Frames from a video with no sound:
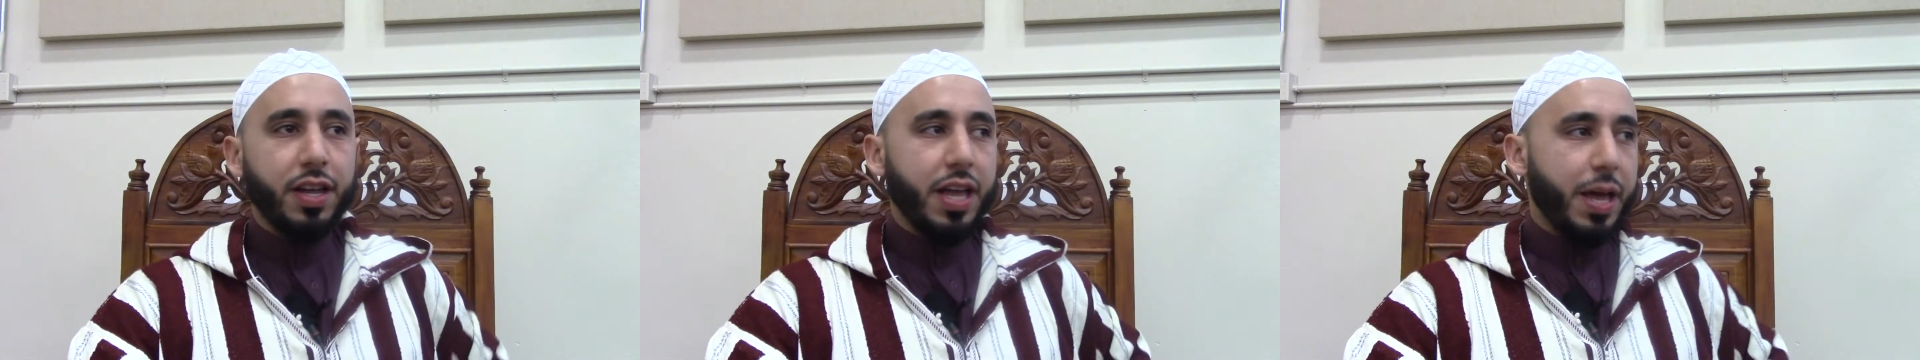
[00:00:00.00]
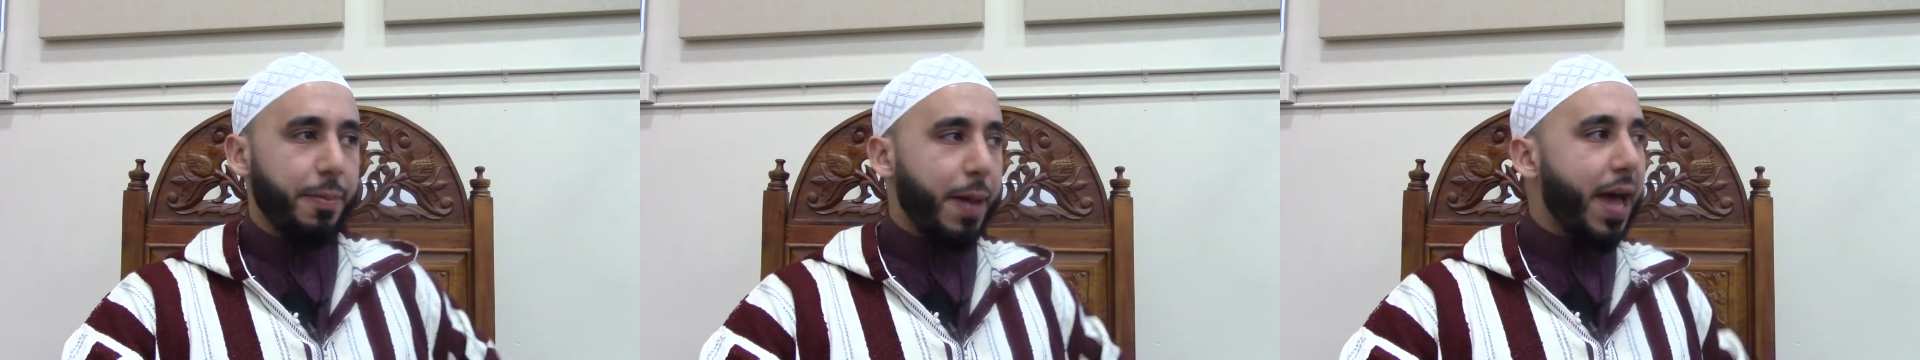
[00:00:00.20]

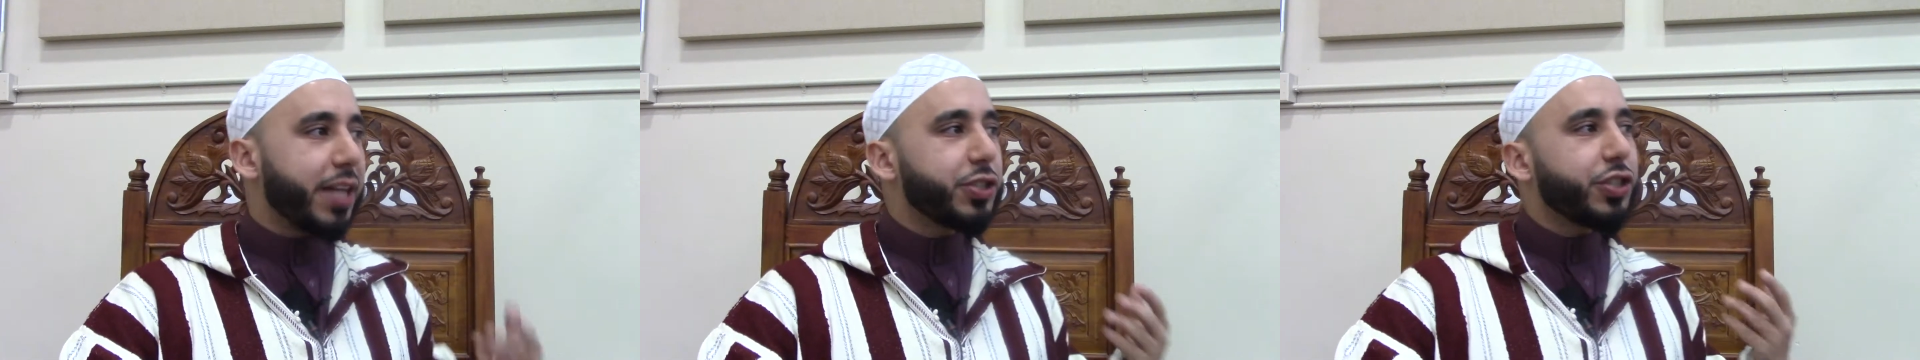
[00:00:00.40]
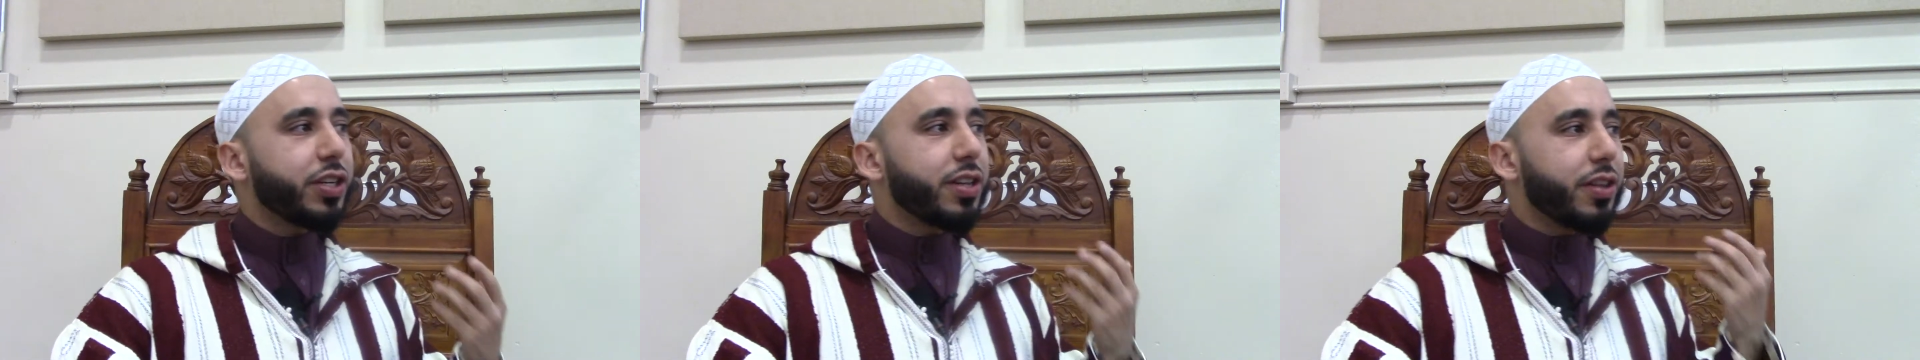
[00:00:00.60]

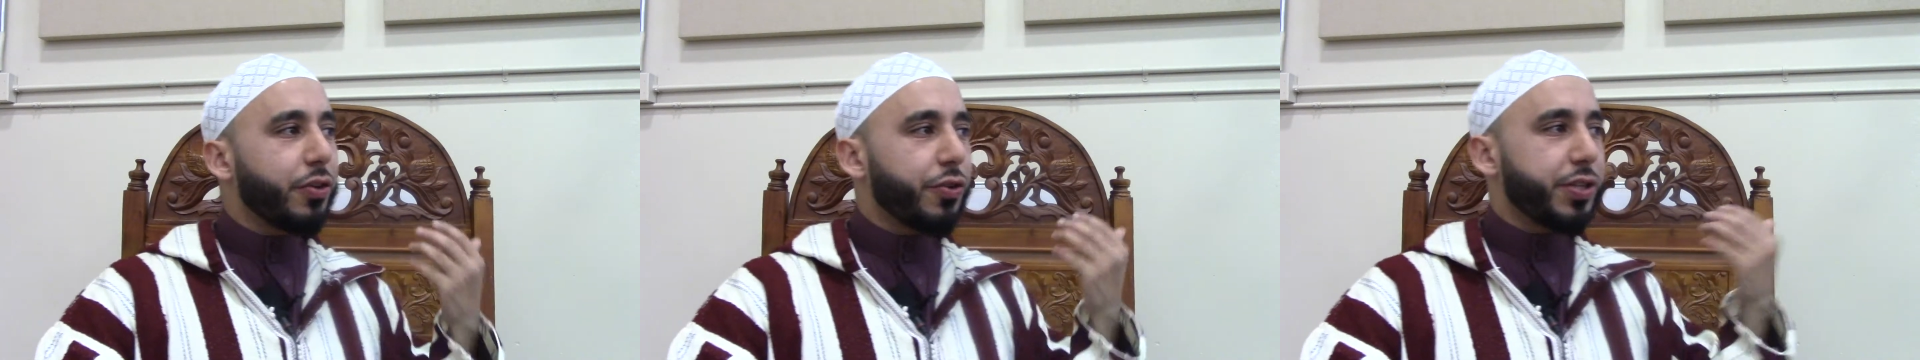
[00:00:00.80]
Imagine the